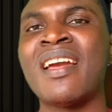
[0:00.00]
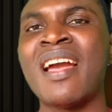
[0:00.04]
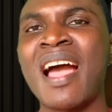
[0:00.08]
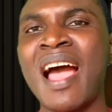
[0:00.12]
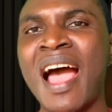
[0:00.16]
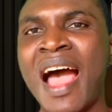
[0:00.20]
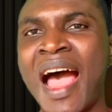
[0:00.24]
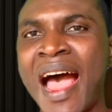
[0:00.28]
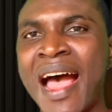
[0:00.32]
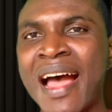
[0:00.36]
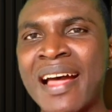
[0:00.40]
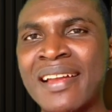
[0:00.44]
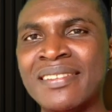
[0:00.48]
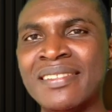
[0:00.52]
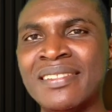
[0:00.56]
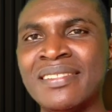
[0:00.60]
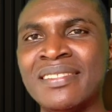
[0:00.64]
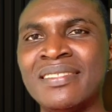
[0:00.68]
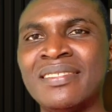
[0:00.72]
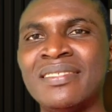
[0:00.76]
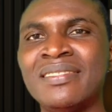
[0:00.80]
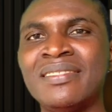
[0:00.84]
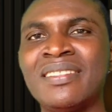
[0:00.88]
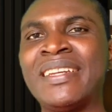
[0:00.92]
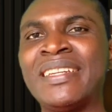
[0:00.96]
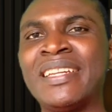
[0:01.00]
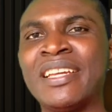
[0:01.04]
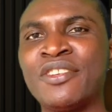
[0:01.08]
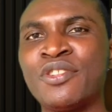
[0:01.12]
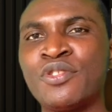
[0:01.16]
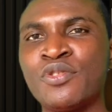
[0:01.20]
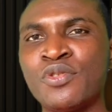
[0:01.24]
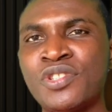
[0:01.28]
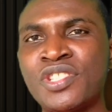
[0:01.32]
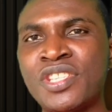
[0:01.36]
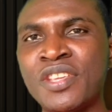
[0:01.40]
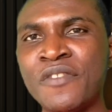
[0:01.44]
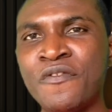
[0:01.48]
and the
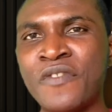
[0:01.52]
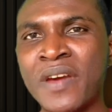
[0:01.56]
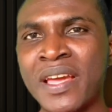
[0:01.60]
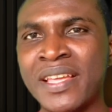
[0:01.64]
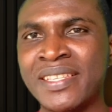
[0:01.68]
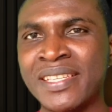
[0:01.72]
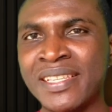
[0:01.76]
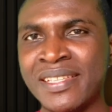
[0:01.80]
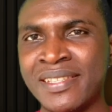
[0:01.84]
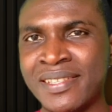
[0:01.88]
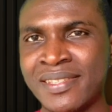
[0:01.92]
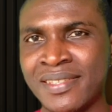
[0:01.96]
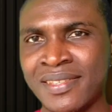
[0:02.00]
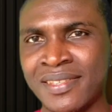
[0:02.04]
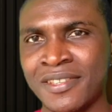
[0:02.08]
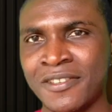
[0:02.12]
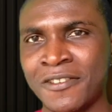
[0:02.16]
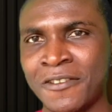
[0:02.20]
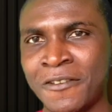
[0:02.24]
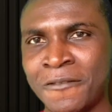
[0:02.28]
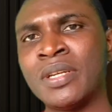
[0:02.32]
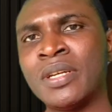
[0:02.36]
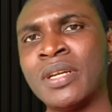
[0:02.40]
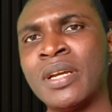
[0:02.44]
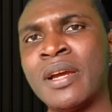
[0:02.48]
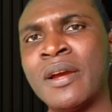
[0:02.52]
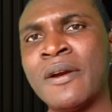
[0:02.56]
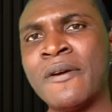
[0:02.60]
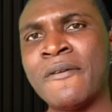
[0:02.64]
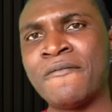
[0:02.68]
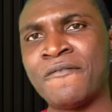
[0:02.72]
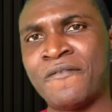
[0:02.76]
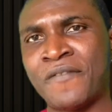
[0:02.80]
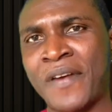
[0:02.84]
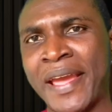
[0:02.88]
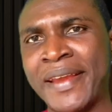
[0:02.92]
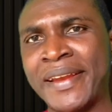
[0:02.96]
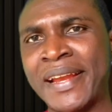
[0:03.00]
guilty verdicts.
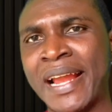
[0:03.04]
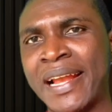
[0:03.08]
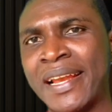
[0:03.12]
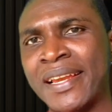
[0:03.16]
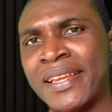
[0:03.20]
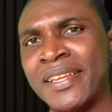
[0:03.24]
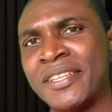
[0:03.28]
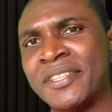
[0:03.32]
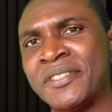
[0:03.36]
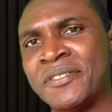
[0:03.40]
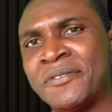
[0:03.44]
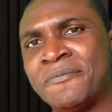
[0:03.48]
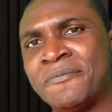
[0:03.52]
Finally,